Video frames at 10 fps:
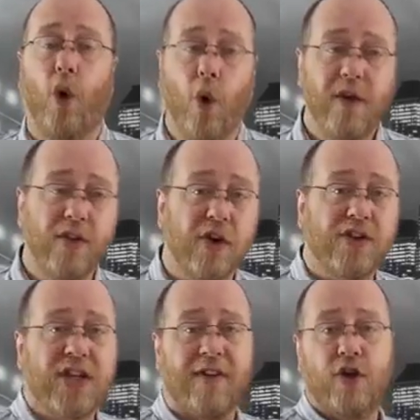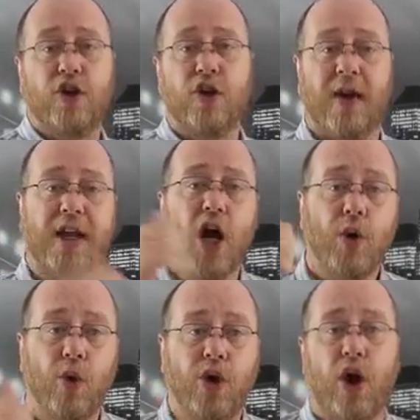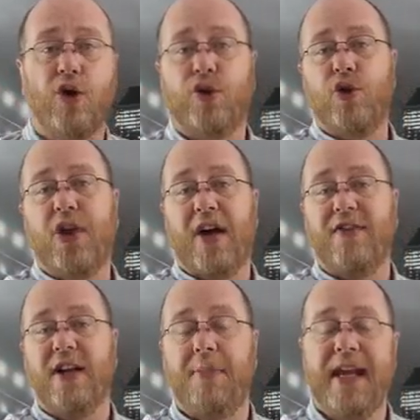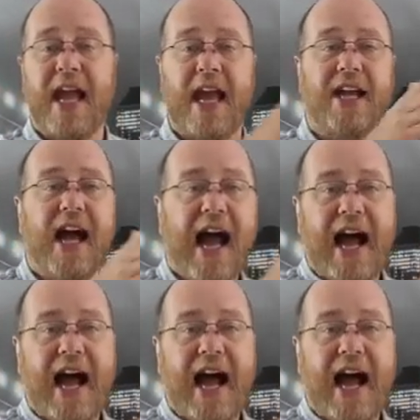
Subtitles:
all of your stuff you're doing will go through that VPN